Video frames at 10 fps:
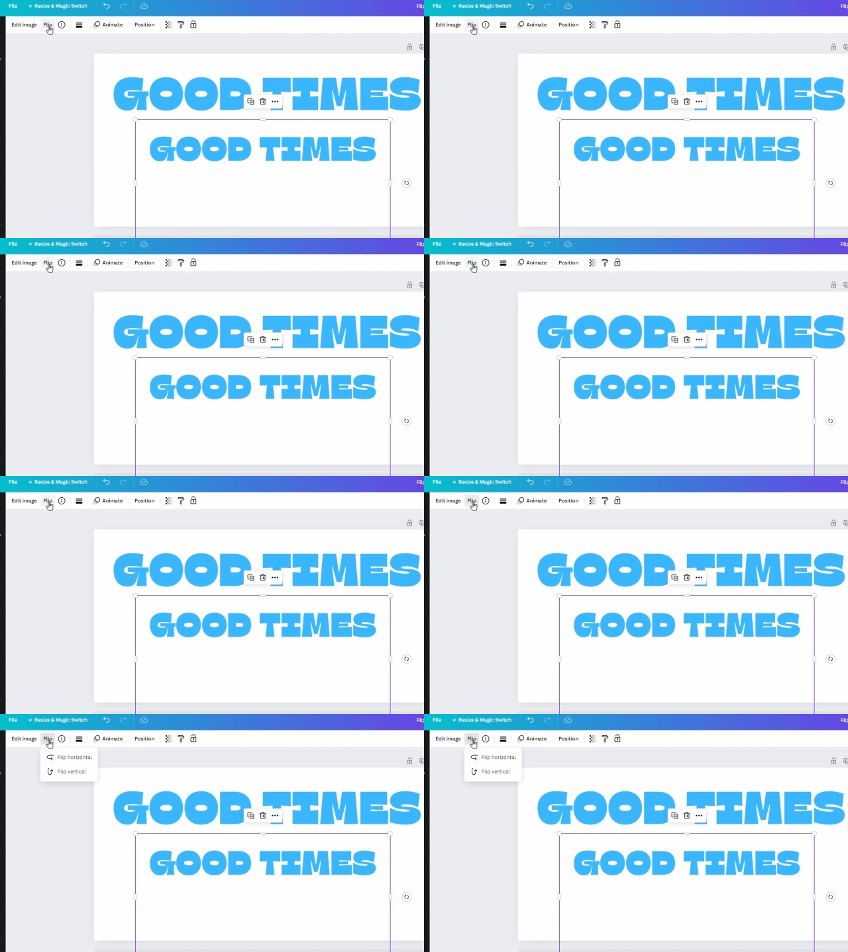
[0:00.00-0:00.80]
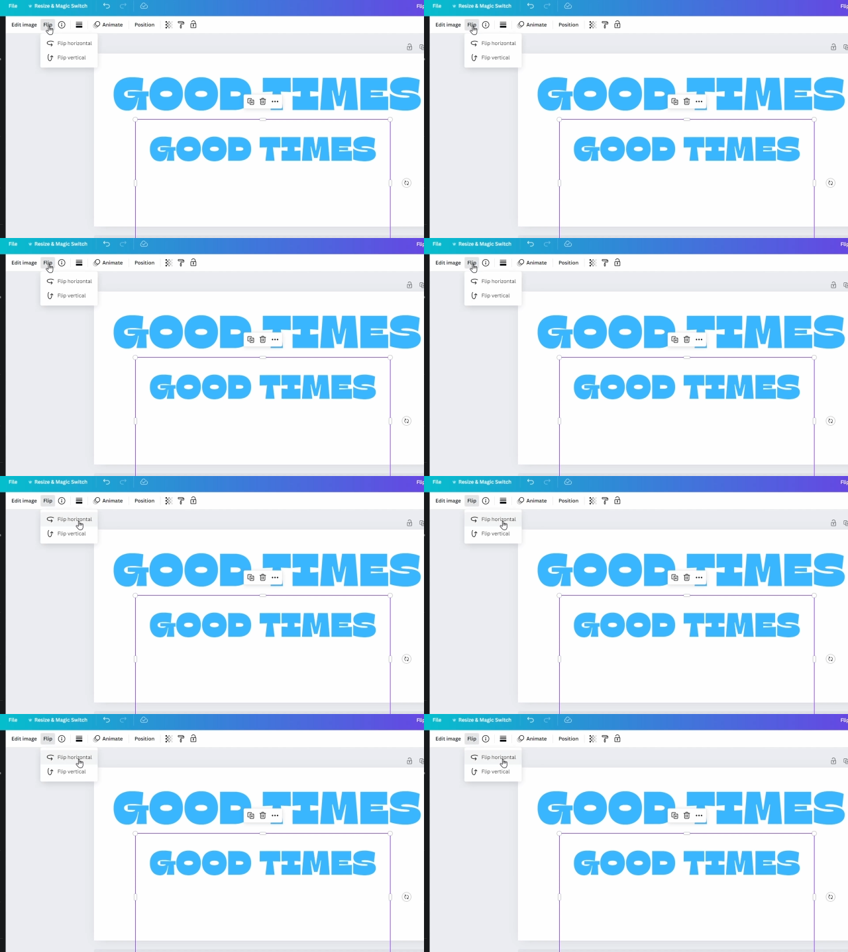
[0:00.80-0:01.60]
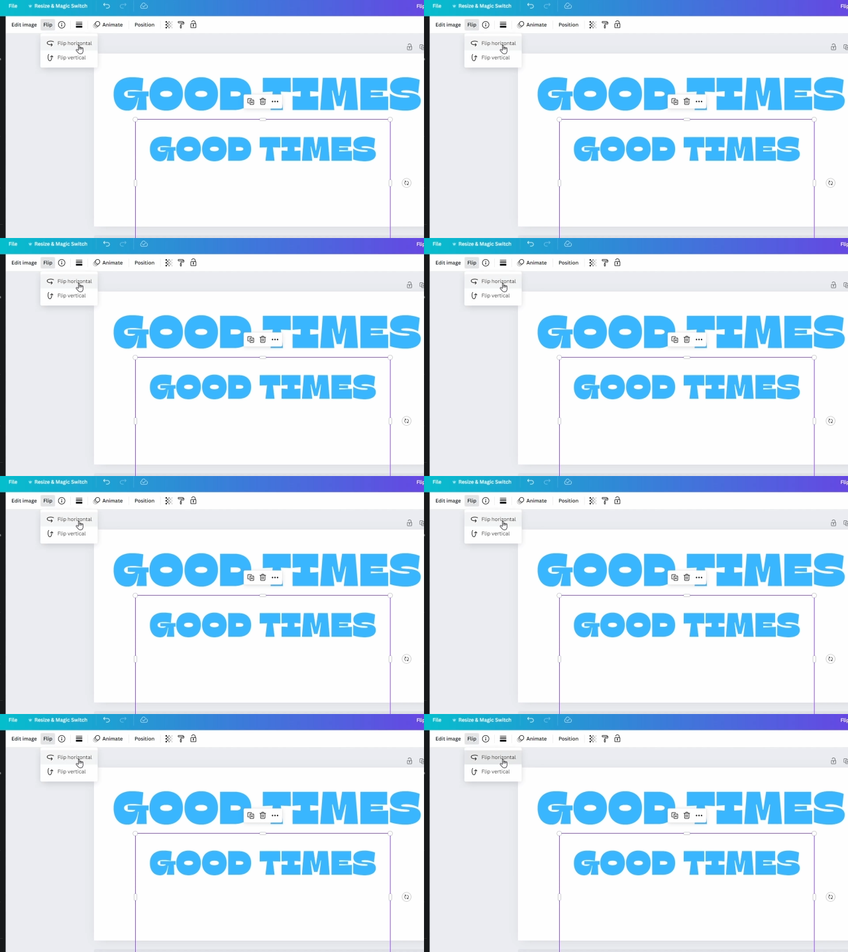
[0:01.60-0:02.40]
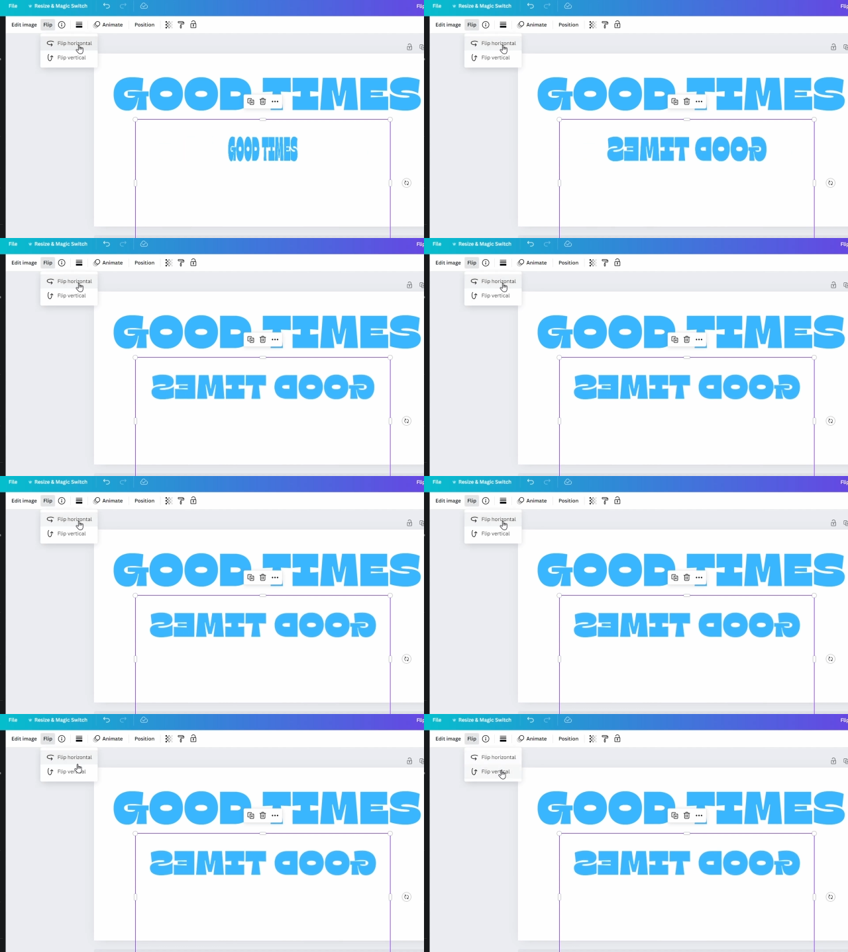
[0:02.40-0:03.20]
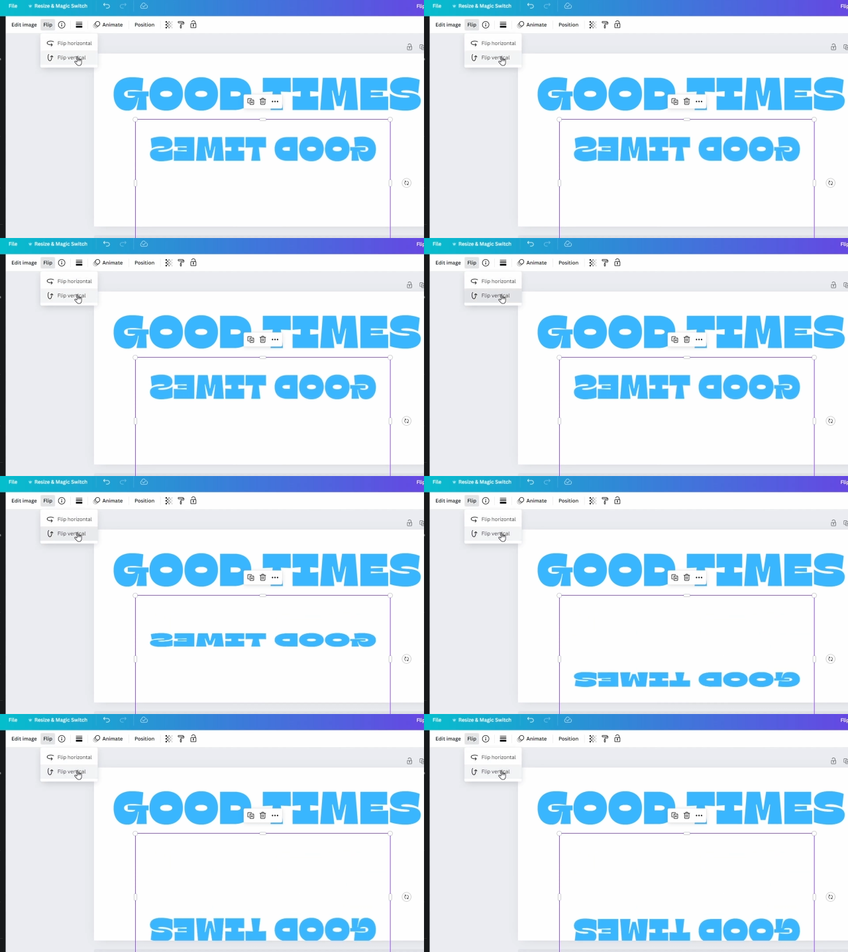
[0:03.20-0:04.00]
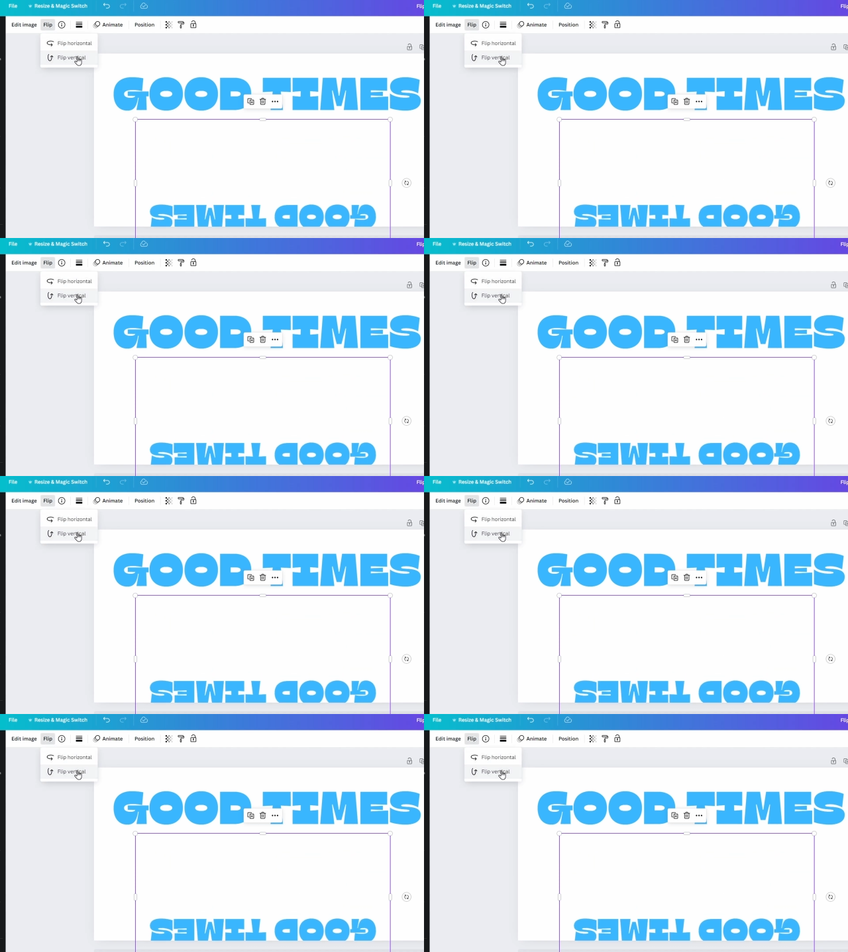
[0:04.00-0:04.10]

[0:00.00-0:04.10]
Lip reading: (no speaker visible)